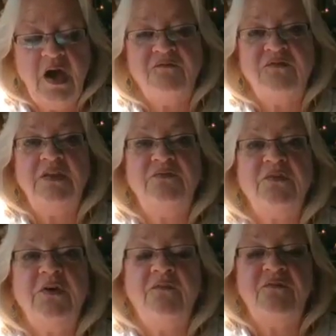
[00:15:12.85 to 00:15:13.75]
a fun
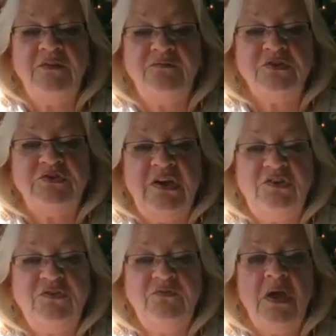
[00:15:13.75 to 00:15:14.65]
for a fun
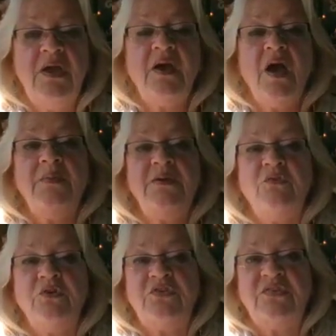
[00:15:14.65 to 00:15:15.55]
flirtation coming
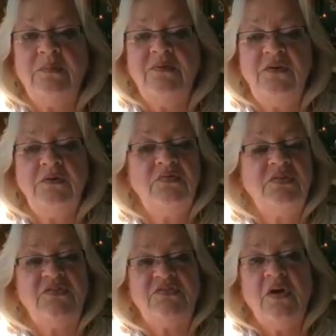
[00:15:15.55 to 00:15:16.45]
for some of you.
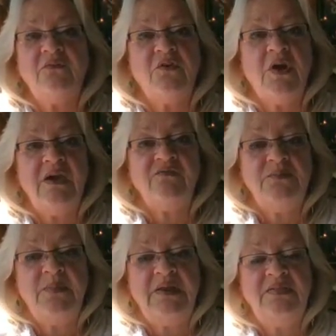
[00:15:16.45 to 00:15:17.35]
This is not for
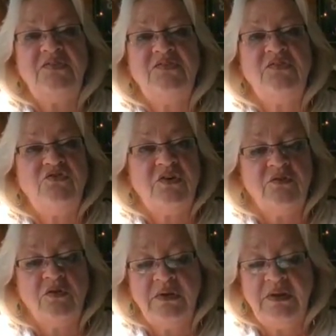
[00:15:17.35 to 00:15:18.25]
everybody. This is a
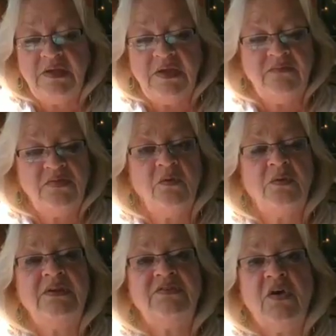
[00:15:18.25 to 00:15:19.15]
general reading, even
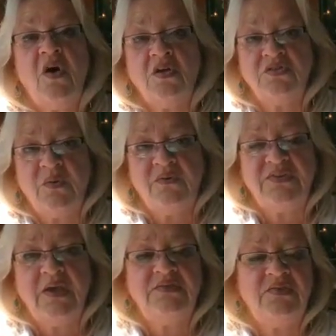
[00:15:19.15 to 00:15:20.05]
though it is all 12
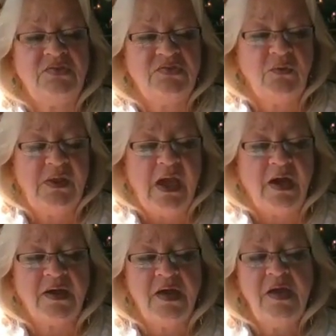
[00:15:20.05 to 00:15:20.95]
signs of the
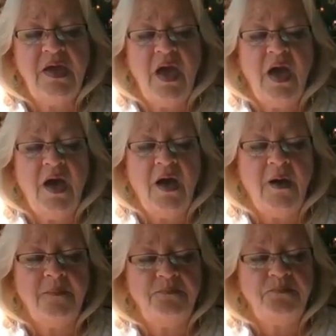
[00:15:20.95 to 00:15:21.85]
zodiac.
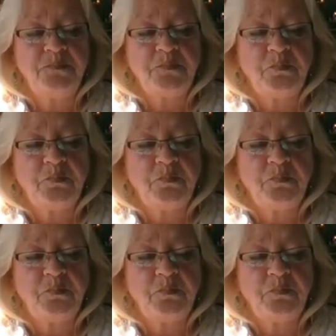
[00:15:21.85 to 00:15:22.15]
Um,